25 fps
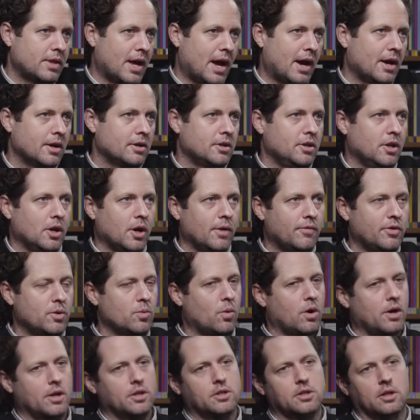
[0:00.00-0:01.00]
that, you know, if you
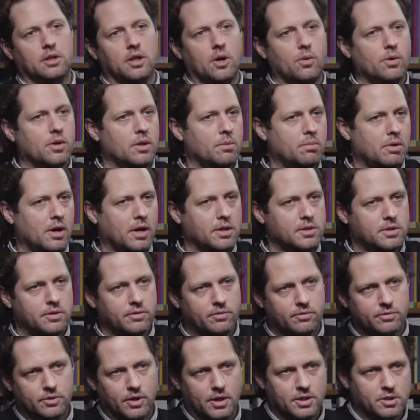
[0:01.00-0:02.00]
wanted to lower the price
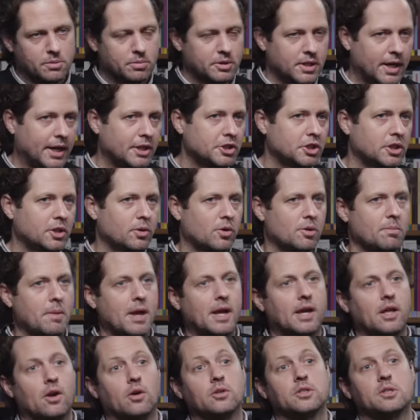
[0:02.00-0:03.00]
of transportation or
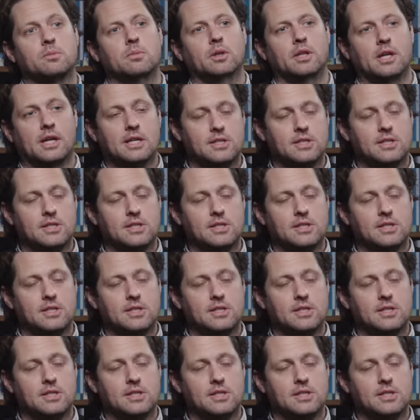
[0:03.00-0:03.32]
make it ultimately,